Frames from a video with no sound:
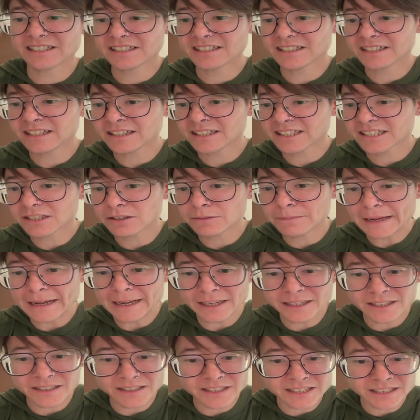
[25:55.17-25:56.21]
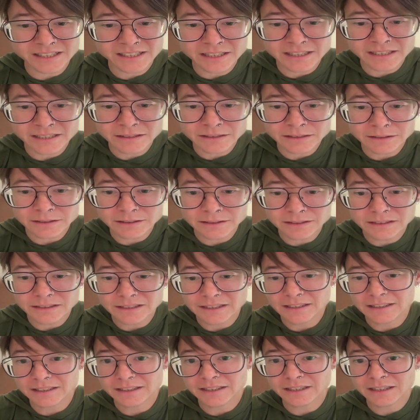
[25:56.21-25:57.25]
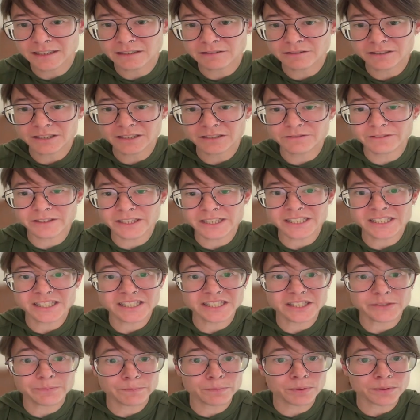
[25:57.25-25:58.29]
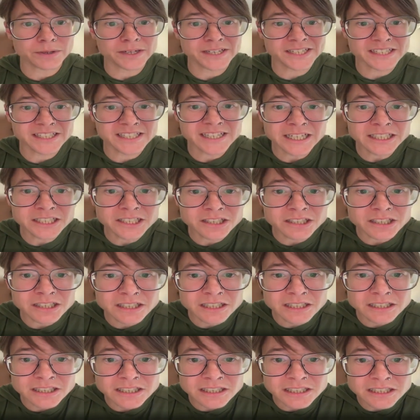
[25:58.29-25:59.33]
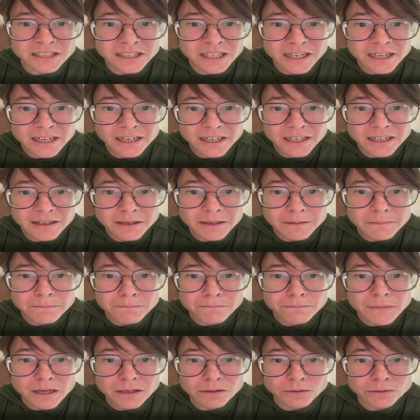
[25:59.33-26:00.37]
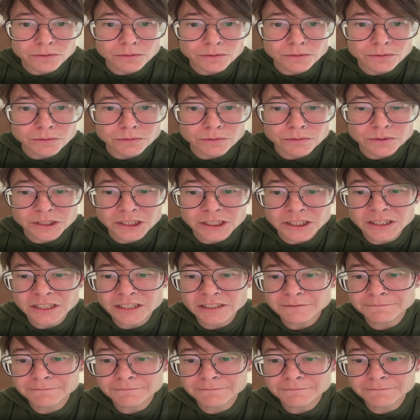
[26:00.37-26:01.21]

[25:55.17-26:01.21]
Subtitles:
Let's go back to, how do I do this? Presenter mode.